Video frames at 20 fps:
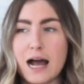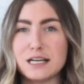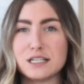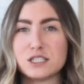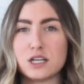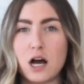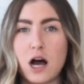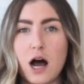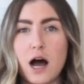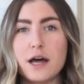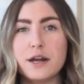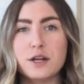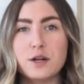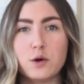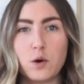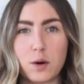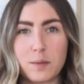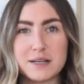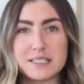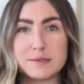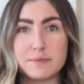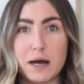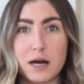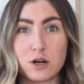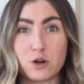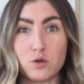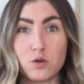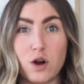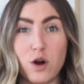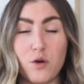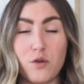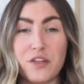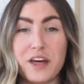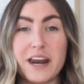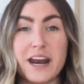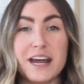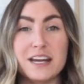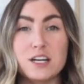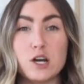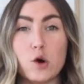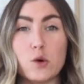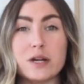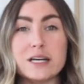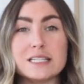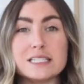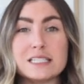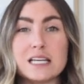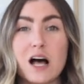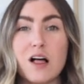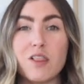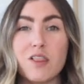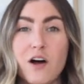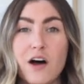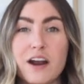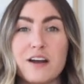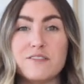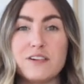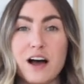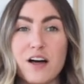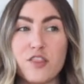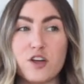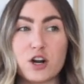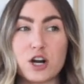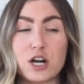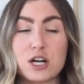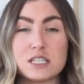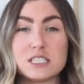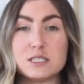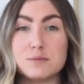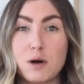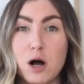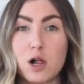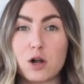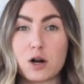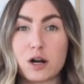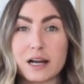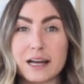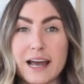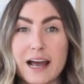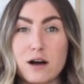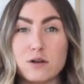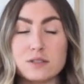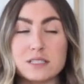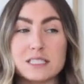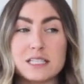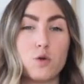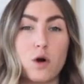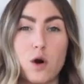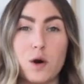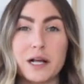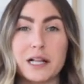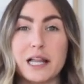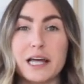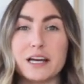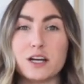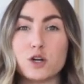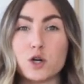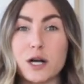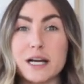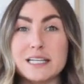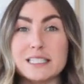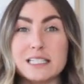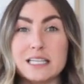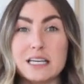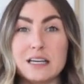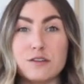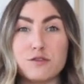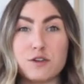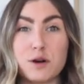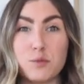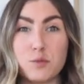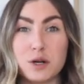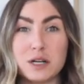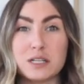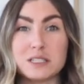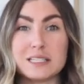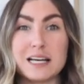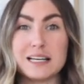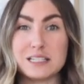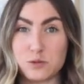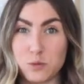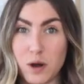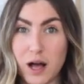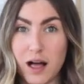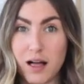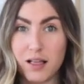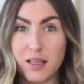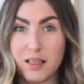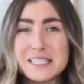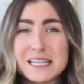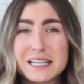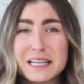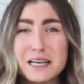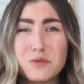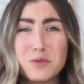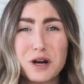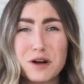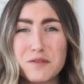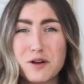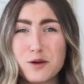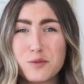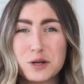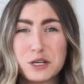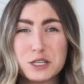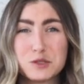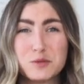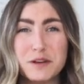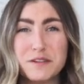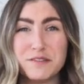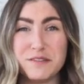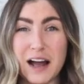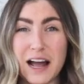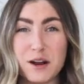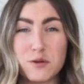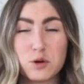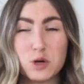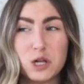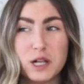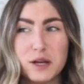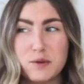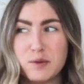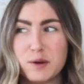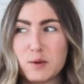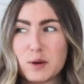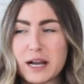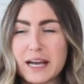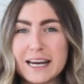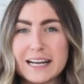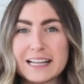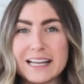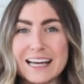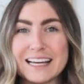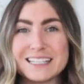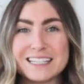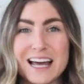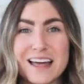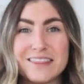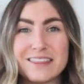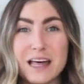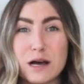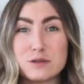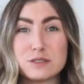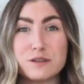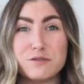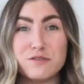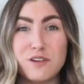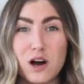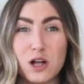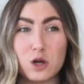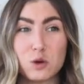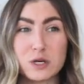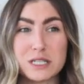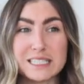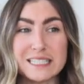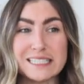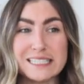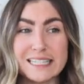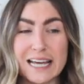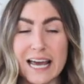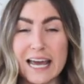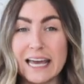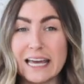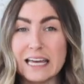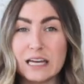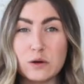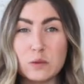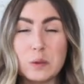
I saw an enormous amount of growth and I noticed a lot of other smaller accounts growing like crazy from Reels as well. Basically, one of our Reels went viral and we were getting like 10,000 followers a day.